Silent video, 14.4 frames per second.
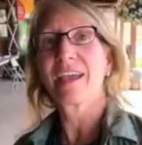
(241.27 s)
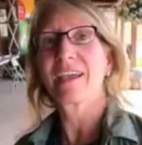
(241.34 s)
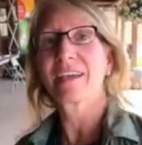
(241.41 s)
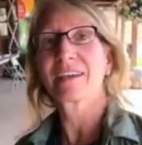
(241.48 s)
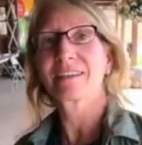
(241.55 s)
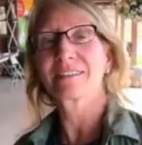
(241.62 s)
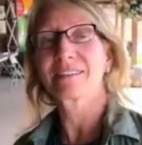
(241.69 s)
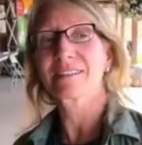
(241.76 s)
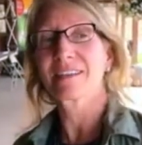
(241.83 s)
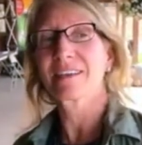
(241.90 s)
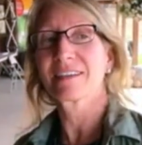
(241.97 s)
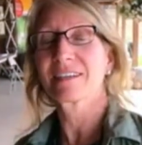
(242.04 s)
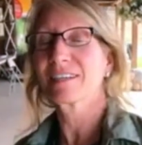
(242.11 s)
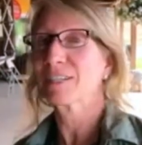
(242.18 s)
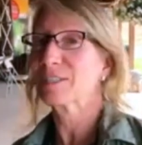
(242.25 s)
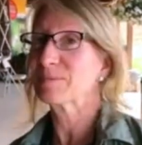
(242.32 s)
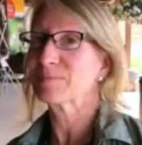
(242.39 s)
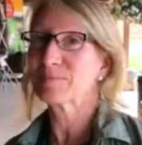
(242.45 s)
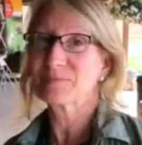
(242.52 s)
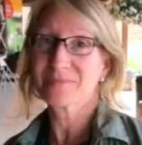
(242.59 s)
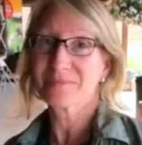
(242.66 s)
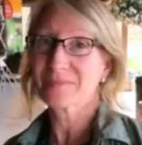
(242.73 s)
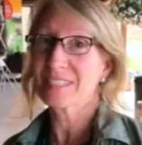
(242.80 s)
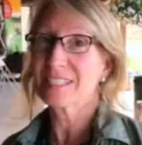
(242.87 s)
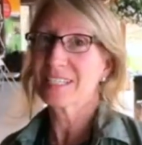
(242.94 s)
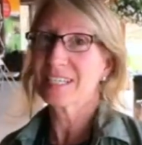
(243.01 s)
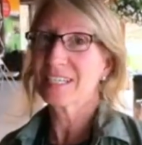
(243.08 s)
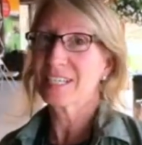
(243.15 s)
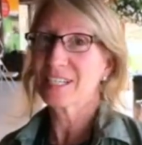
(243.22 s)
and said,
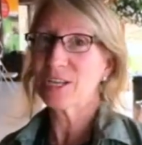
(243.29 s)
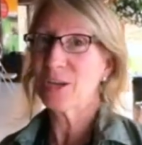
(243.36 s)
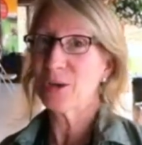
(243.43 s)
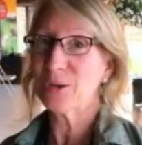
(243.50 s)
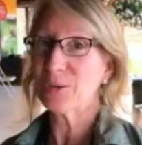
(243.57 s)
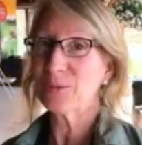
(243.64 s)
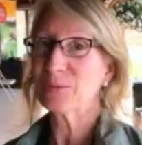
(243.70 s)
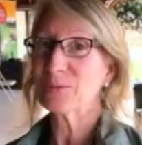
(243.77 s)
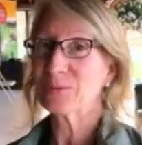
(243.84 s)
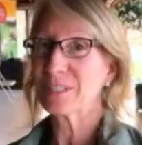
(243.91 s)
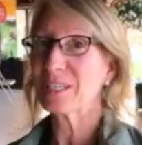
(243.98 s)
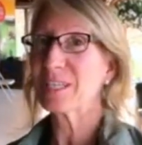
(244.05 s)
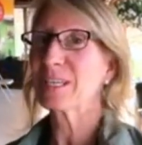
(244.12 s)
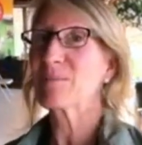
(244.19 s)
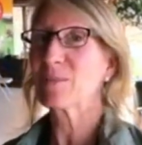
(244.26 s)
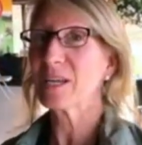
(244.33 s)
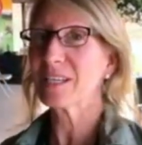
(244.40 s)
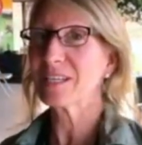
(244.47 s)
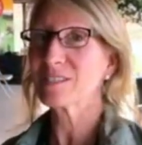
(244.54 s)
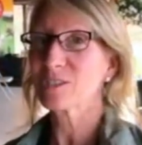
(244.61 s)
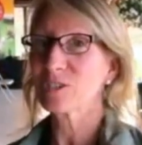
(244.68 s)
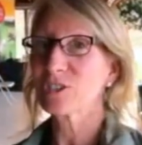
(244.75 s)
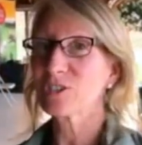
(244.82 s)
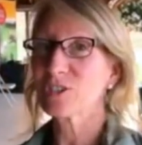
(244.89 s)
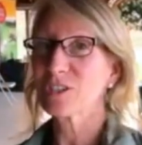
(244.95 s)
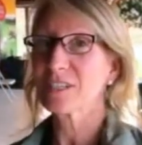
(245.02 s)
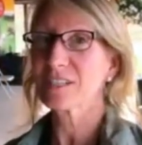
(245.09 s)
no, he may need surgery.